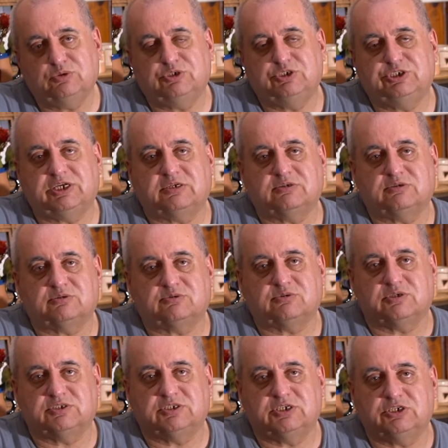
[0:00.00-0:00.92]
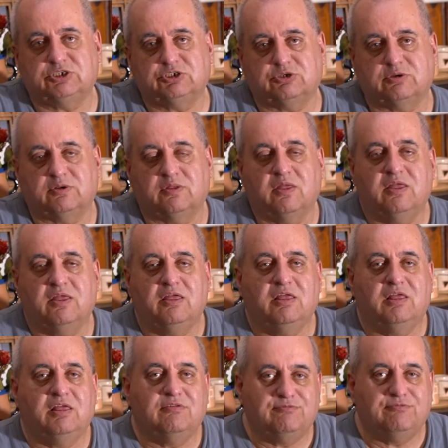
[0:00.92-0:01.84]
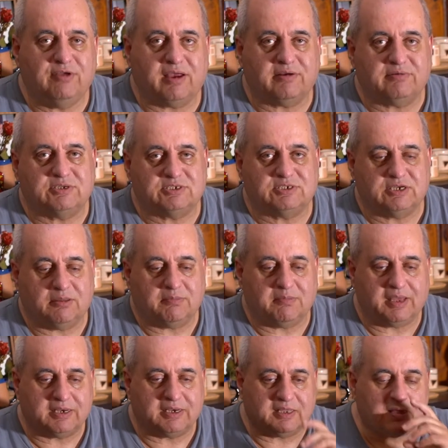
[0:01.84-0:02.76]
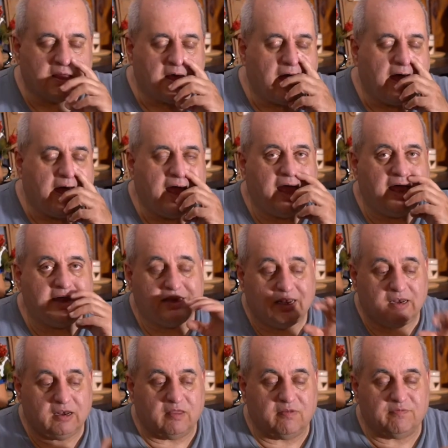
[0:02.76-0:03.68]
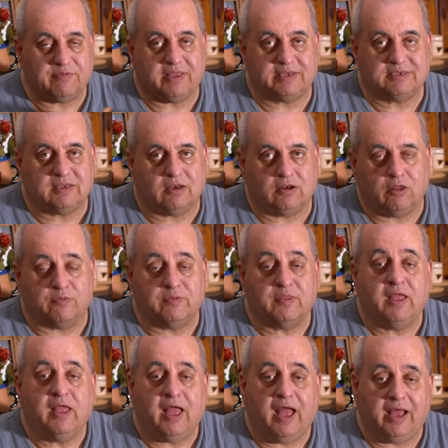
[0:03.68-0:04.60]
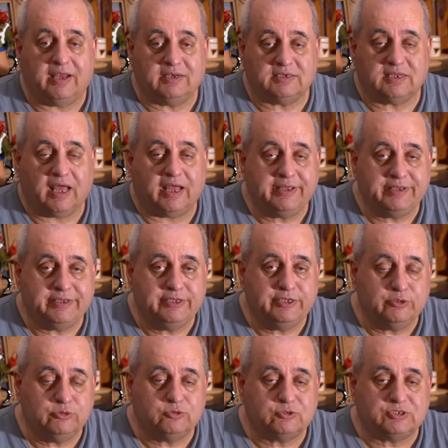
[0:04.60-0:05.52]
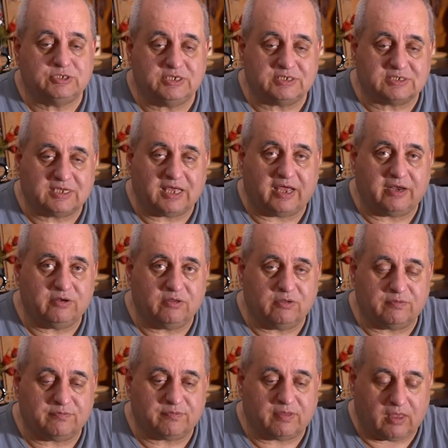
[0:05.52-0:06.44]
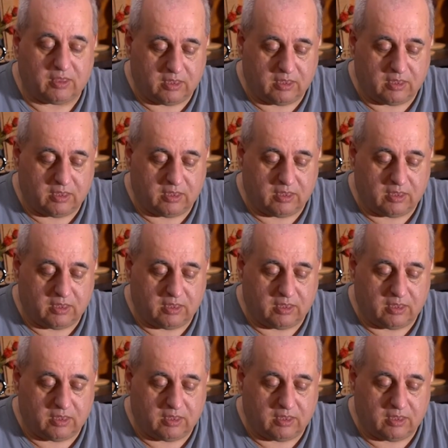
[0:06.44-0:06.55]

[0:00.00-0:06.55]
gentle transition, very cinematic, and I love that a lot. And I use this kind of